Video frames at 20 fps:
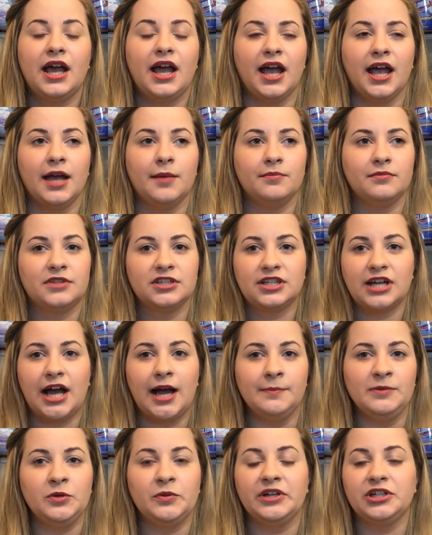the
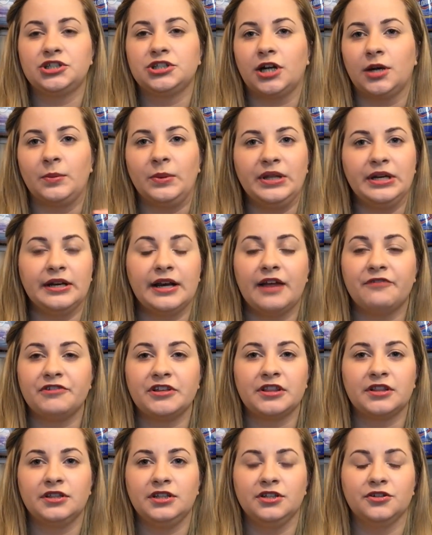time you went shopping and
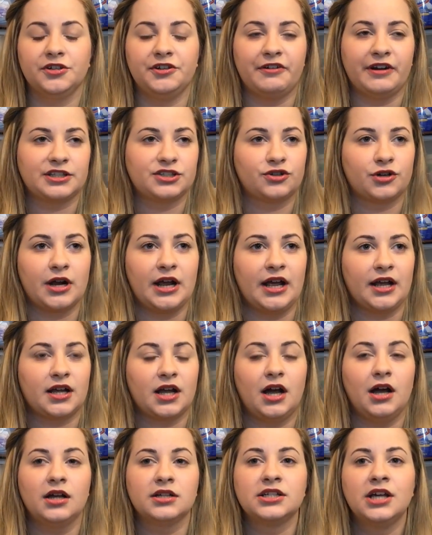everything, you know, your extra care
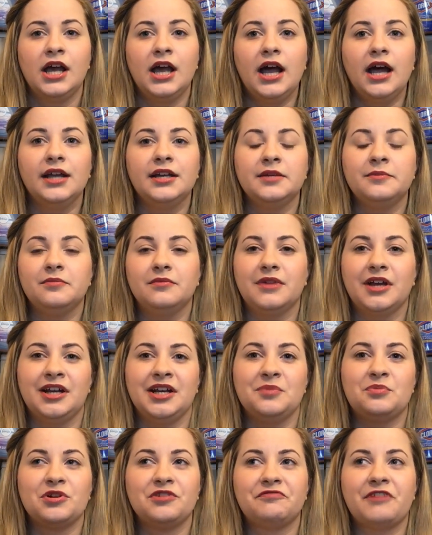card, and
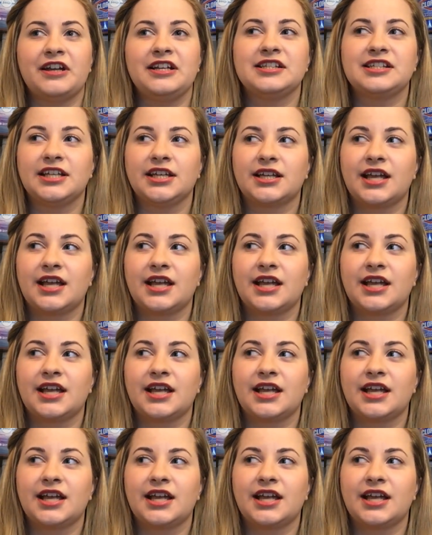it prevents,